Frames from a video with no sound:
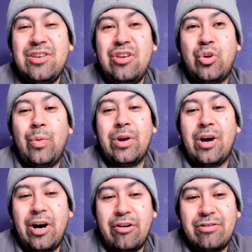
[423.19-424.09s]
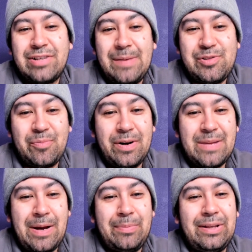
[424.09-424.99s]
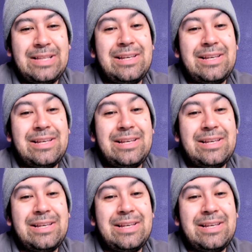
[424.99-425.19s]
You can win 100 times your money by playing